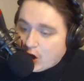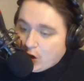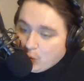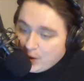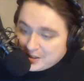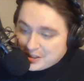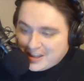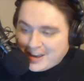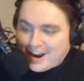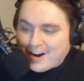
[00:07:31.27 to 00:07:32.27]
which
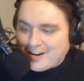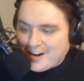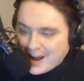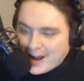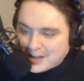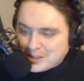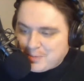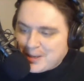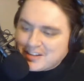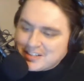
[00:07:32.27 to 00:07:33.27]
they are not,
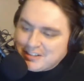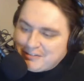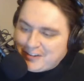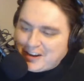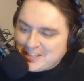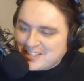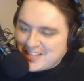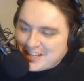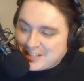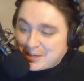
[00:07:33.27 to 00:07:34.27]
because the funds
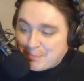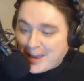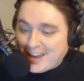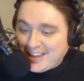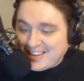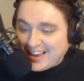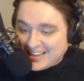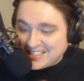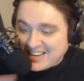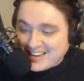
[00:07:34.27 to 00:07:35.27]
set to pay the
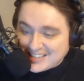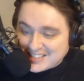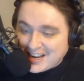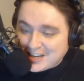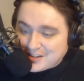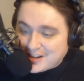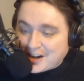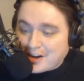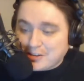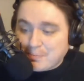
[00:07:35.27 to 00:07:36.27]
SAS contract
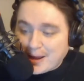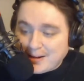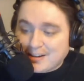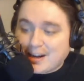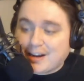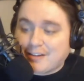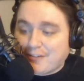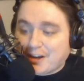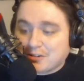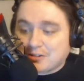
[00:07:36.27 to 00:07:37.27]
are dependent on a
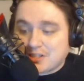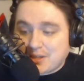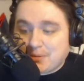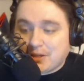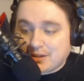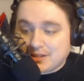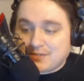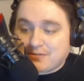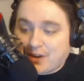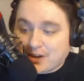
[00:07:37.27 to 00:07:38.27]
federal stimulus
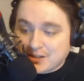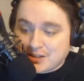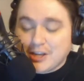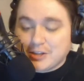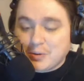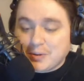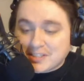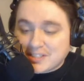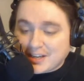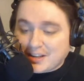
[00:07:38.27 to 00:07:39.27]
funds to the
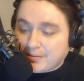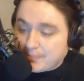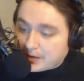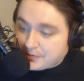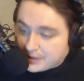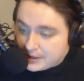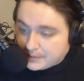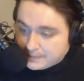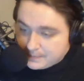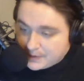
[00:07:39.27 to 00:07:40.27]
city of Buffalo,
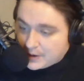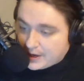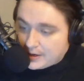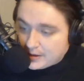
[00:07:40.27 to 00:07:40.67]
okay?